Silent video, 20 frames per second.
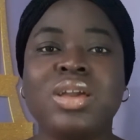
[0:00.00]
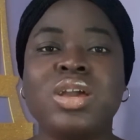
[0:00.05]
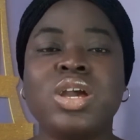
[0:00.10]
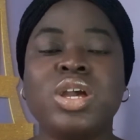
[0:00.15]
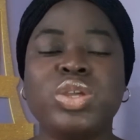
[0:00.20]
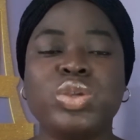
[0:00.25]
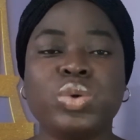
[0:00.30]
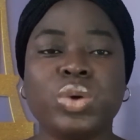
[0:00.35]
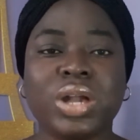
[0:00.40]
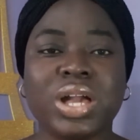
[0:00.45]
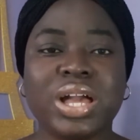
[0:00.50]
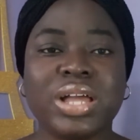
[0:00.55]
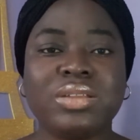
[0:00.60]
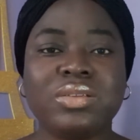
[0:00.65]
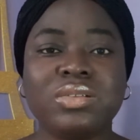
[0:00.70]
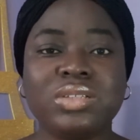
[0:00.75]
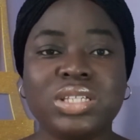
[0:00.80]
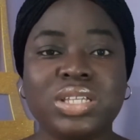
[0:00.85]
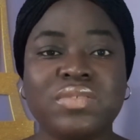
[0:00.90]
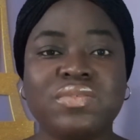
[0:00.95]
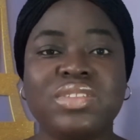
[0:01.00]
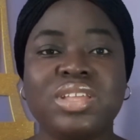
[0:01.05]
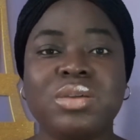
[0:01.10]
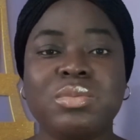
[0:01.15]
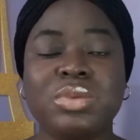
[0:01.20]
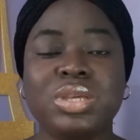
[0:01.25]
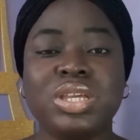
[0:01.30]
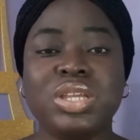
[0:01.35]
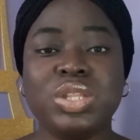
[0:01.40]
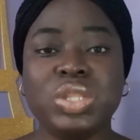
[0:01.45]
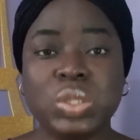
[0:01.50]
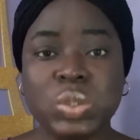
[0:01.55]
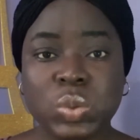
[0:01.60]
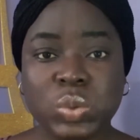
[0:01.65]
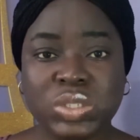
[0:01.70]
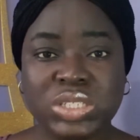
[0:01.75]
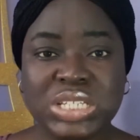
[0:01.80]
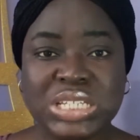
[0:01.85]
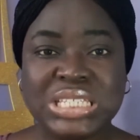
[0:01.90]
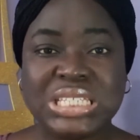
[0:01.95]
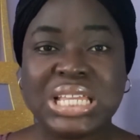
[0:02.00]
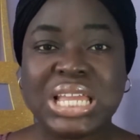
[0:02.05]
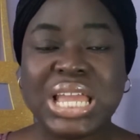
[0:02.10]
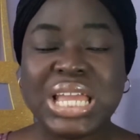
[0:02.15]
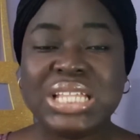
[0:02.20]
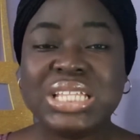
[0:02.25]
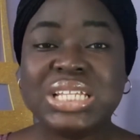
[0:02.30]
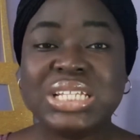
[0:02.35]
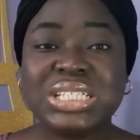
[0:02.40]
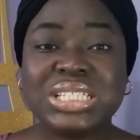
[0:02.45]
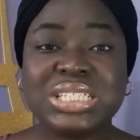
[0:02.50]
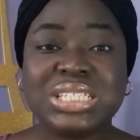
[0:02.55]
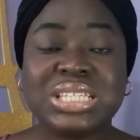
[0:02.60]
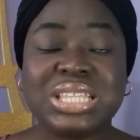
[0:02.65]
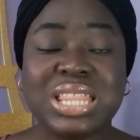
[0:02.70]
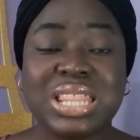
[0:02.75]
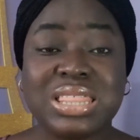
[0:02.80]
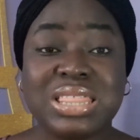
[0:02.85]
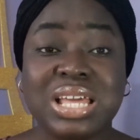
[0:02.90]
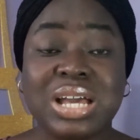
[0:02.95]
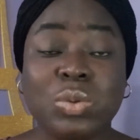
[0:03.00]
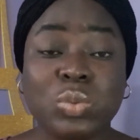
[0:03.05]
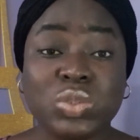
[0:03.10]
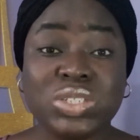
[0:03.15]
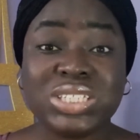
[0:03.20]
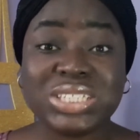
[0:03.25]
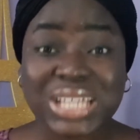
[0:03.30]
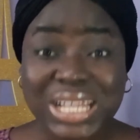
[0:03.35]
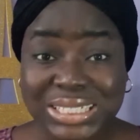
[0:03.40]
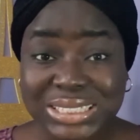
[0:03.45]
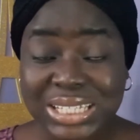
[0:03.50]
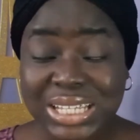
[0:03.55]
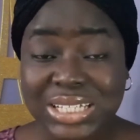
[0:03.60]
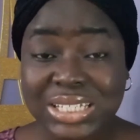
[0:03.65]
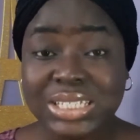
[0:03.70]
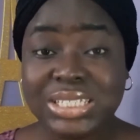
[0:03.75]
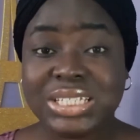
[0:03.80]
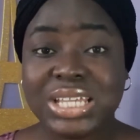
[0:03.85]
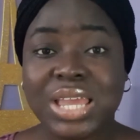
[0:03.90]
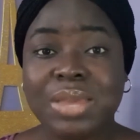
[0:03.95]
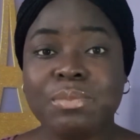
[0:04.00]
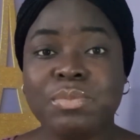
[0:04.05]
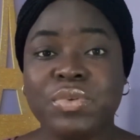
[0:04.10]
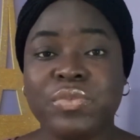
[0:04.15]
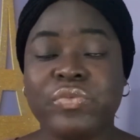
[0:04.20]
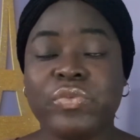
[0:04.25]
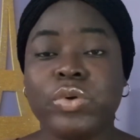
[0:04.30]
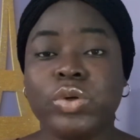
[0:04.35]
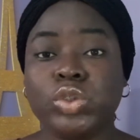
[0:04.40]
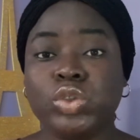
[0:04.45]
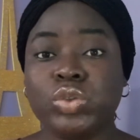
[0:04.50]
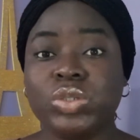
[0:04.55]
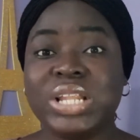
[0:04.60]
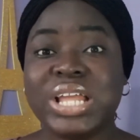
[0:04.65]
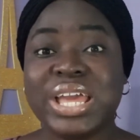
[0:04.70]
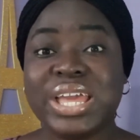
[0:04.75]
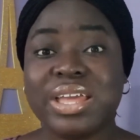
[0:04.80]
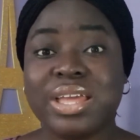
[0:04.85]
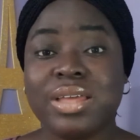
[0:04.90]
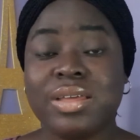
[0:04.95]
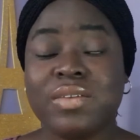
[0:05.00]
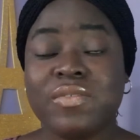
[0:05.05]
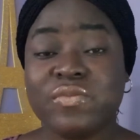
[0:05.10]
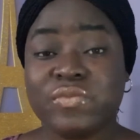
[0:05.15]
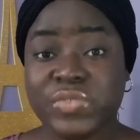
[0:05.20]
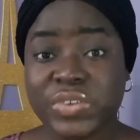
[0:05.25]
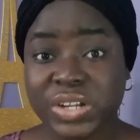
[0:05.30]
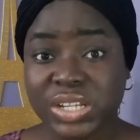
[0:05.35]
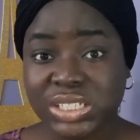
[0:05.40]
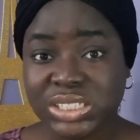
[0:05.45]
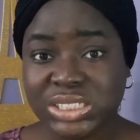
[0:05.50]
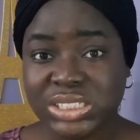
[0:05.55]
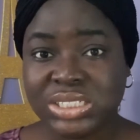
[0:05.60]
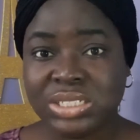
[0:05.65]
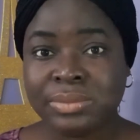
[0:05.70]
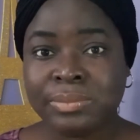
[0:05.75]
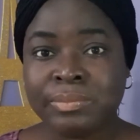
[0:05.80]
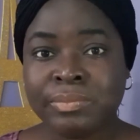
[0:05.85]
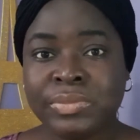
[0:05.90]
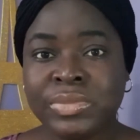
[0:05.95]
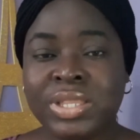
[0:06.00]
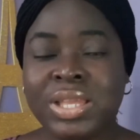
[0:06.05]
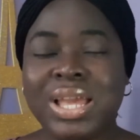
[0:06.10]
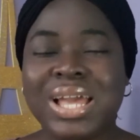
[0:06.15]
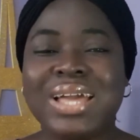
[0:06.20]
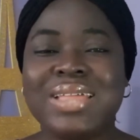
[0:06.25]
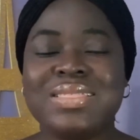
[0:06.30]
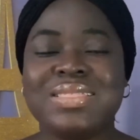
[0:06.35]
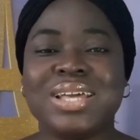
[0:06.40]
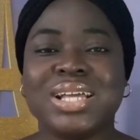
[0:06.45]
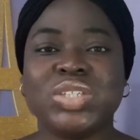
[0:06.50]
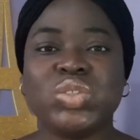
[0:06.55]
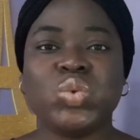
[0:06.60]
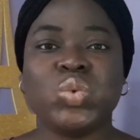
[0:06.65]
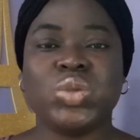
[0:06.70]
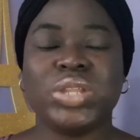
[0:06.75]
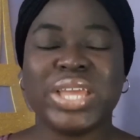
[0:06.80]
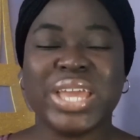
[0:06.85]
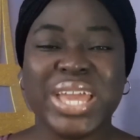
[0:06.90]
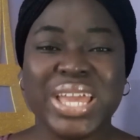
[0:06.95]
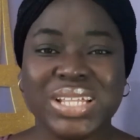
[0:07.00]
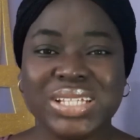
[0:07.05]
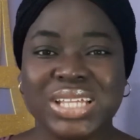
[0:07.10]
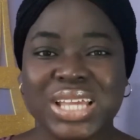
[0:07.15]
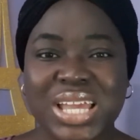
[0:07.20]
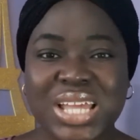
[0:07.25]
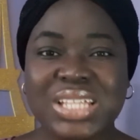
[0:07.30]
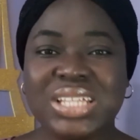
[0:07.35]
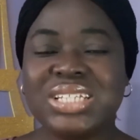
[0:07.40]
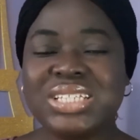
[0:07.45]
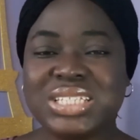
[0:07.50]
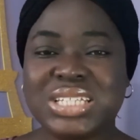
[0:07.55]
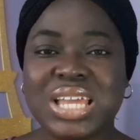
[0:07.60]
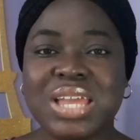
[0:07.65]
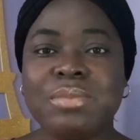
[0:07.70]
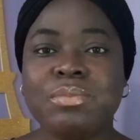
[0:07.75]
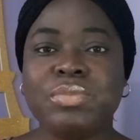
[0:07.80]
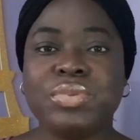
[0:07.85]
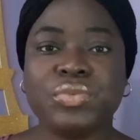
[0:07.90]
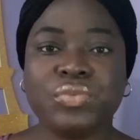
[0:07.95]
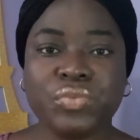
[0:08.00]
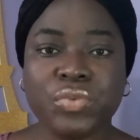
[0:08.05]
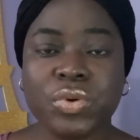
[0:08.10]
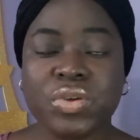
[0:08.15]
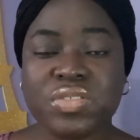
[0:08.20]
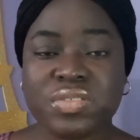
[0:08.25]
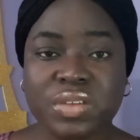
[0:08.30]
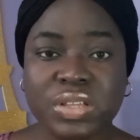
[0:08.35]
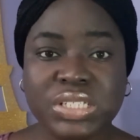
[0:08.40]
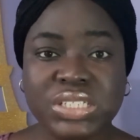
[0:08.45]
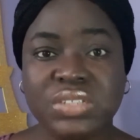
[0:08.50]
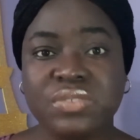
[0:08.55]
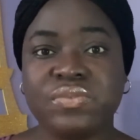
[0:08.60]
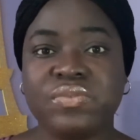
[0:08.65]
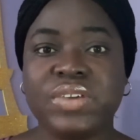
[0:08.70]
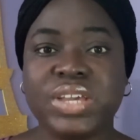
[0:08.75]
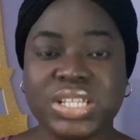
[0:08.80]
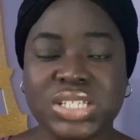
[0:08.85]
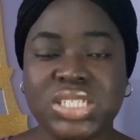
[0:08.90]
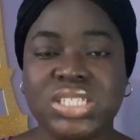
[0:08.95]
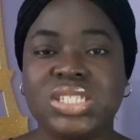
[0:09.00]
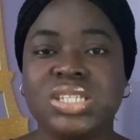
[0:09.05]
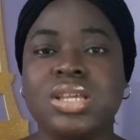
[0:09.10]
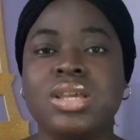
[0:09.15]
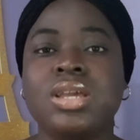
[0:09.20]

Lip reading: you cannot give them a notice that will start anytime before July 1st and that would end anytime before 31st